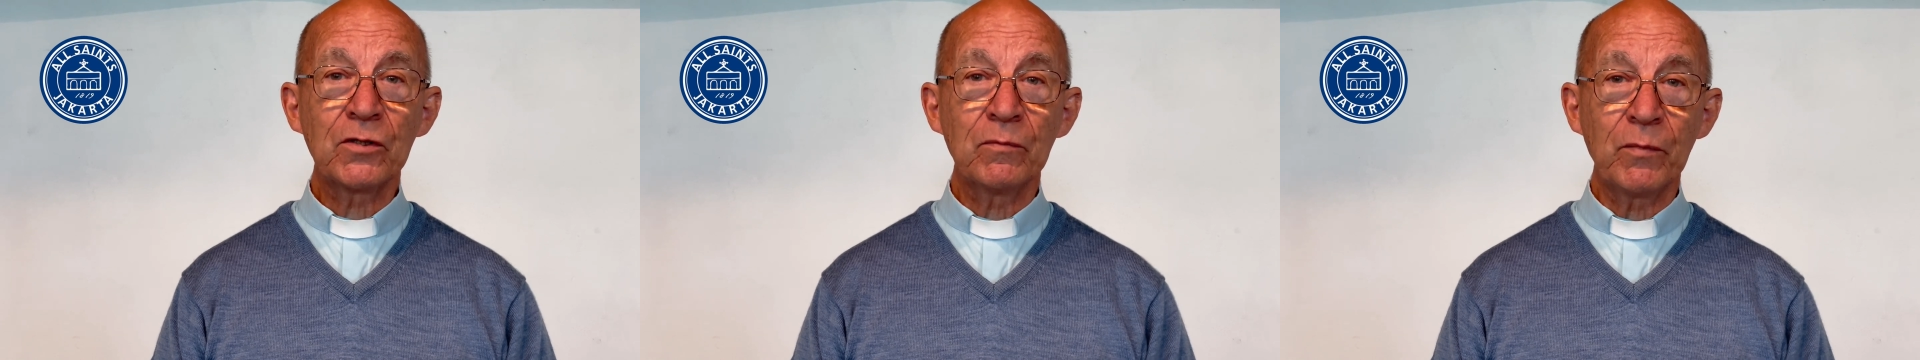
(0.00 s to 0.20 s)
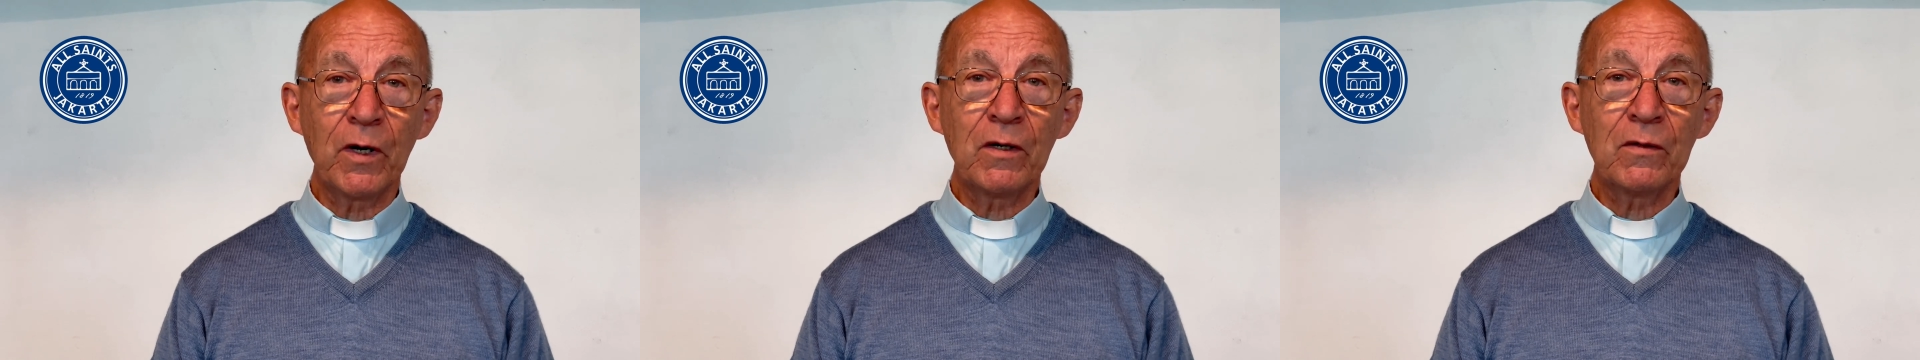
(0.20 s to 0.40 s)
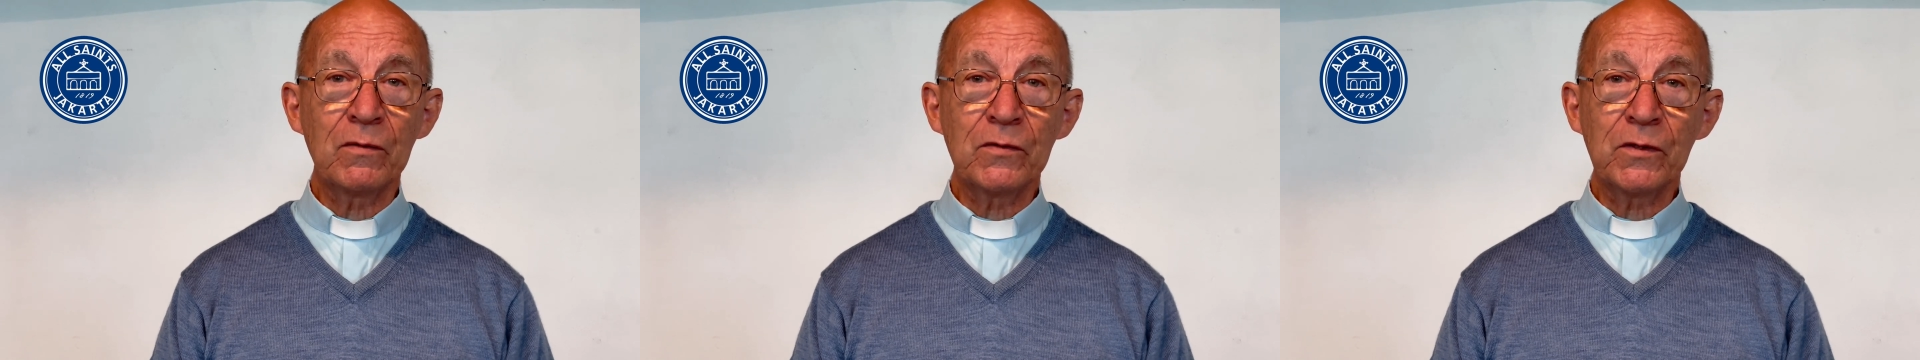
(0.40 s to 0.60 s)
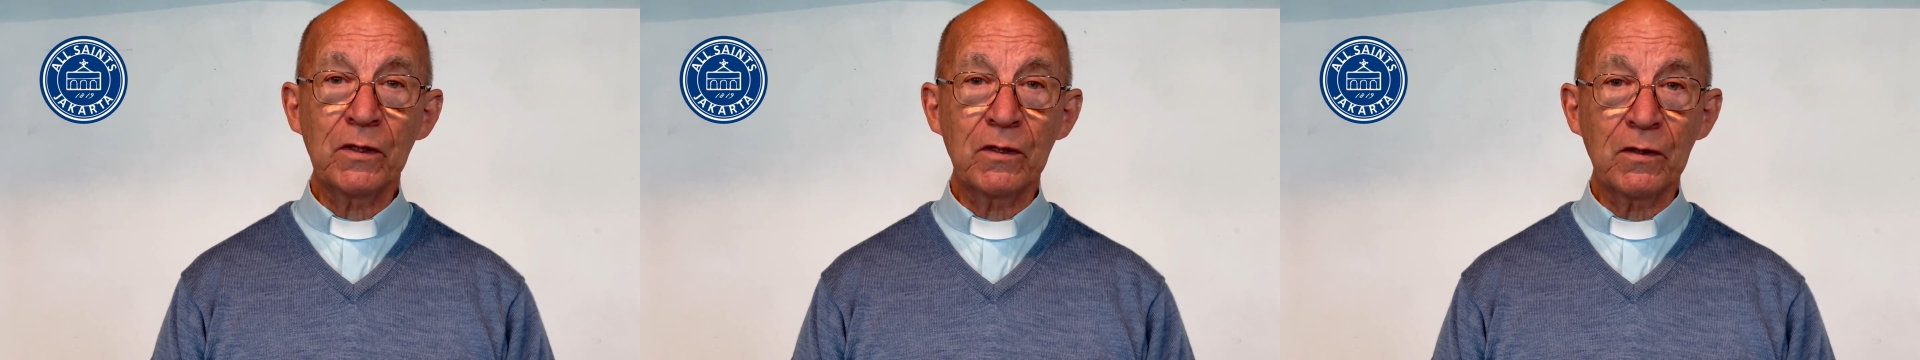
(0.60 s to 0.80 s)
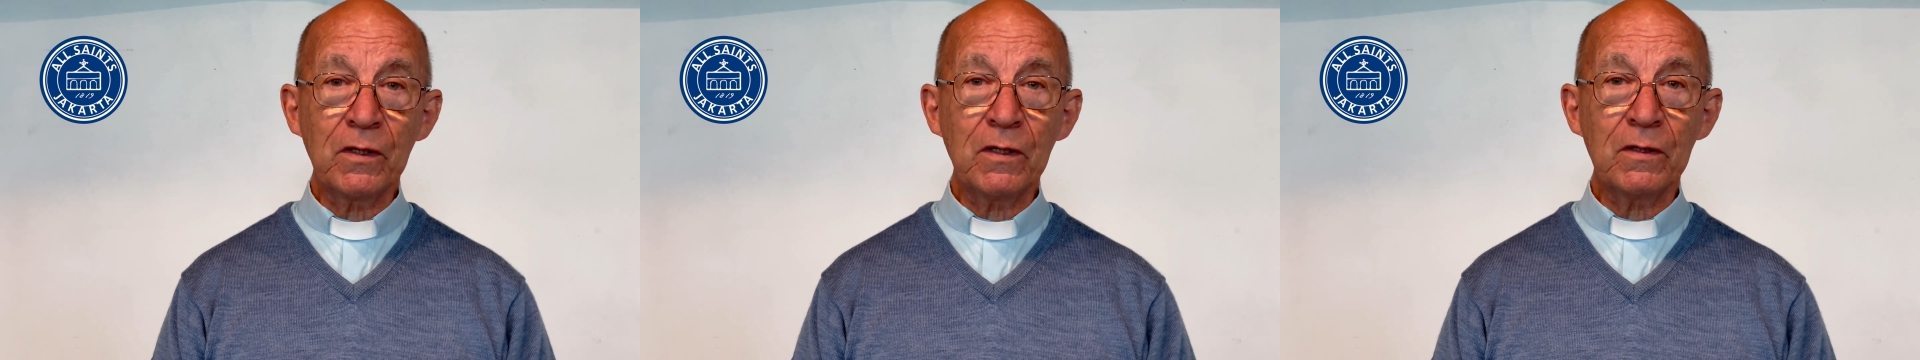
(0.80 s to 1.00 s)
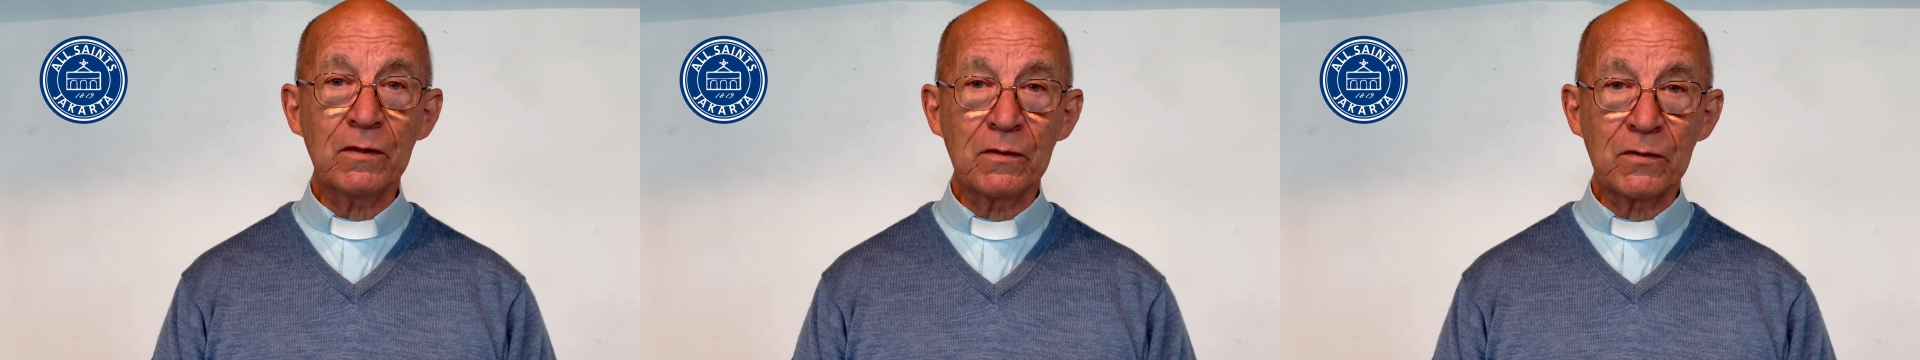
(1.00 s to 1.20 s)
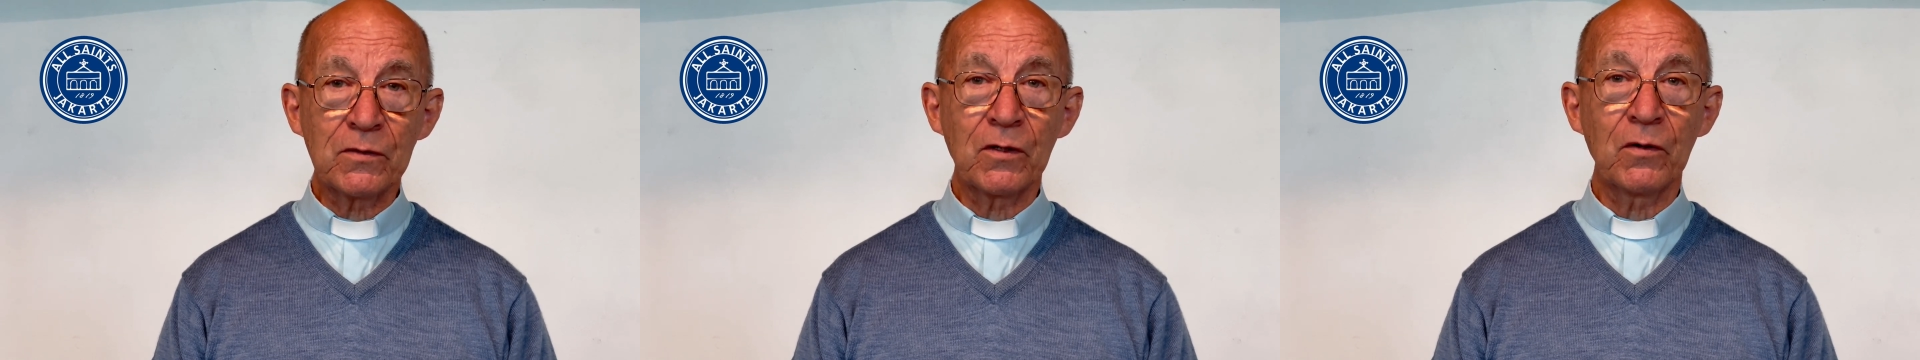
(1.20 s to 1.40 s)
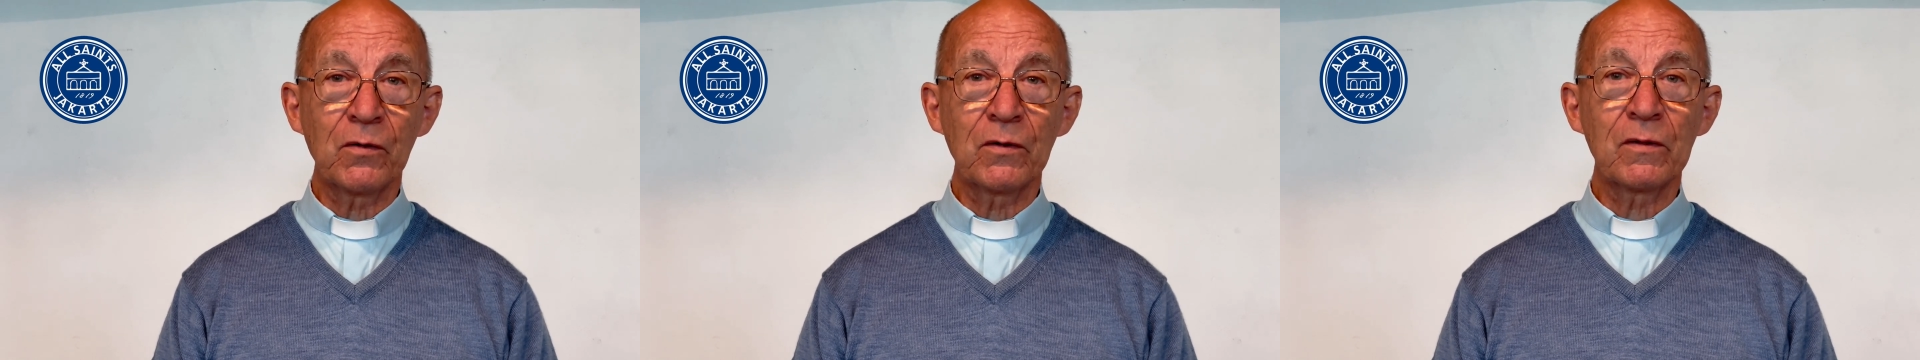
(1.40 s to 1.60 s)
and bones he could eat and
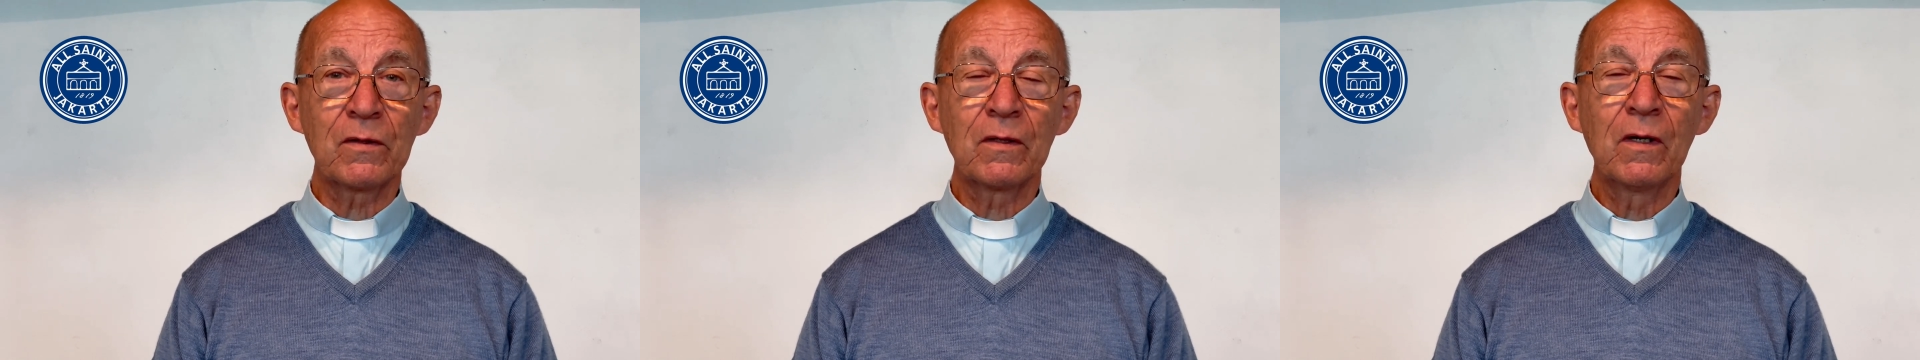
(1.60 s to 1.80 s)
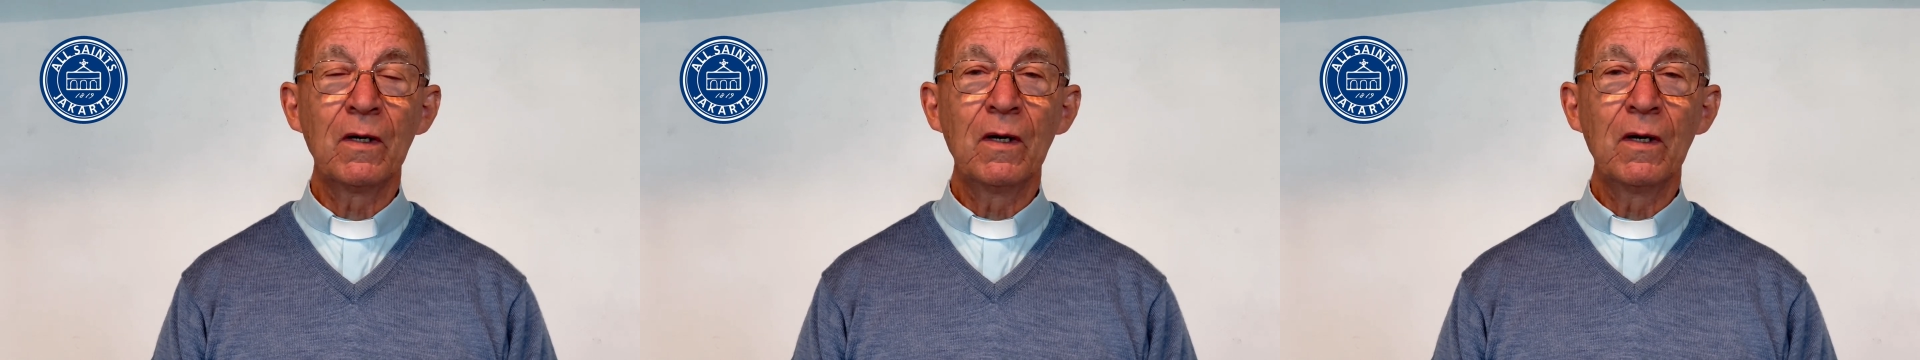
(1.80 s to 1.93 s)
so on.